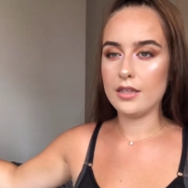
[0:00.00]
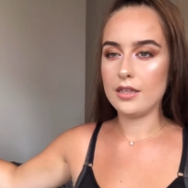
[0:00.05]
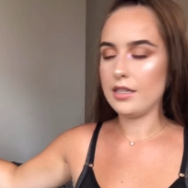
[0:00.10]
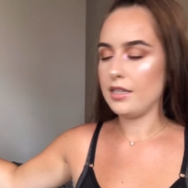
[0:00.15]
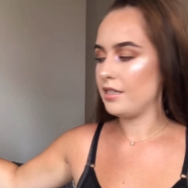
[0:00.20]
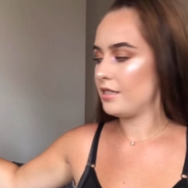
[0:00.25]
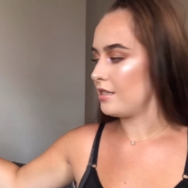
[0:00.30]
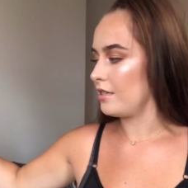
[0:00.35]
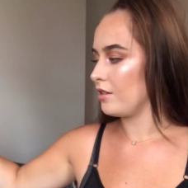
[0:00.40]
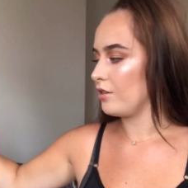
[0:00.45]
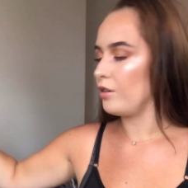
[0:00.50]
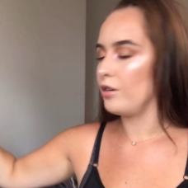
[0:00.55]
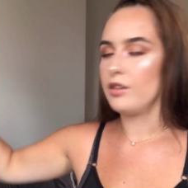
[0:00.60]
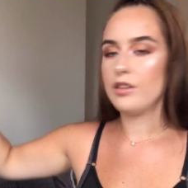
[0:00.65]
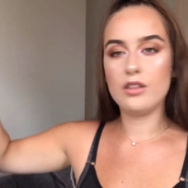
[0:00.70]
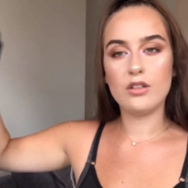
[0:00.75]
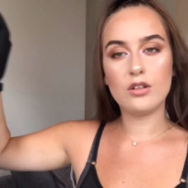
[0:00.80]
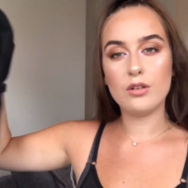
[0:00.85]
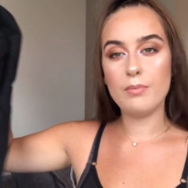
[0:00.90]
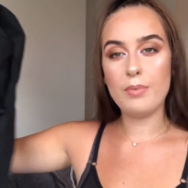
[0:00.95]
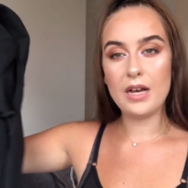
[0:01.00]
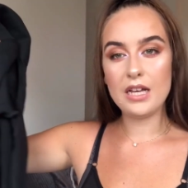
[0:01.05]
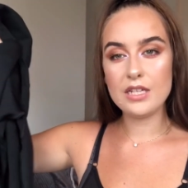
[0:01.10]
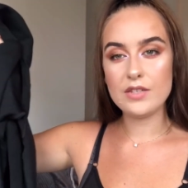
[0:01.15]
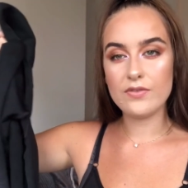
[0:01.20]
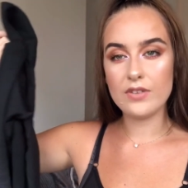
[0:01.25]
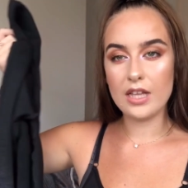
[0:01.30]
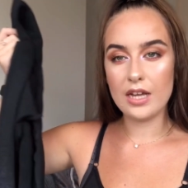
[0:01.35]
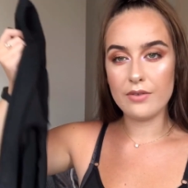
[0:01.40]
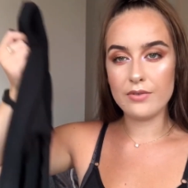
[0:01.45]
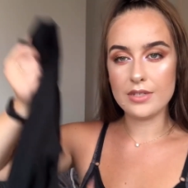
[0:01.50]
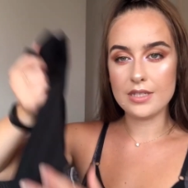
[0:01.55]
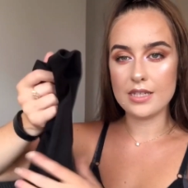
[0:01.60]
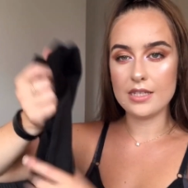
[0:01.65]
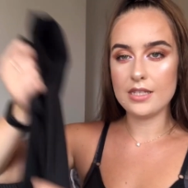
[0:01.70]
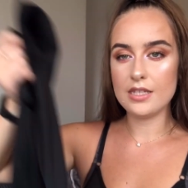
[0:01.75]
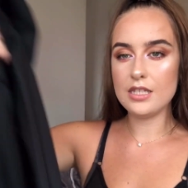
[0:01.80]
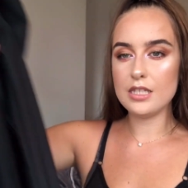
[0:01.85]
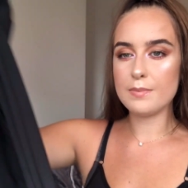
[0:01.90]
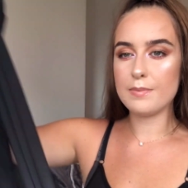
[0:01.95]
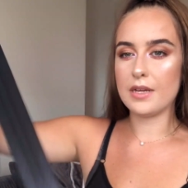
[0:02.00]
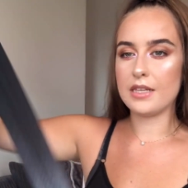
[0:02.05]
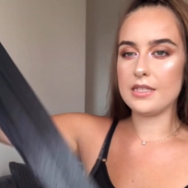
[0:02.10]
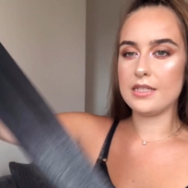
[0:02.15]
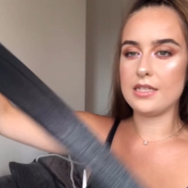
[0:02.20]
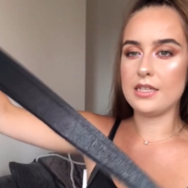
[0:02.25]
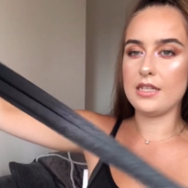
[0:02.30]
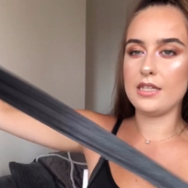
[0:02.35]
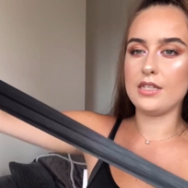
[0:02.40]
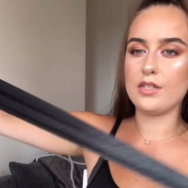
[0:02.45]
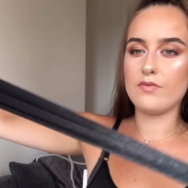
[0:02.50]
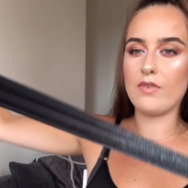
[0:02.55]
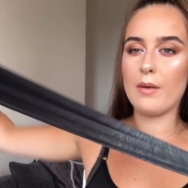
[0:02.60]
These could, they could pass for like resistance bands, these.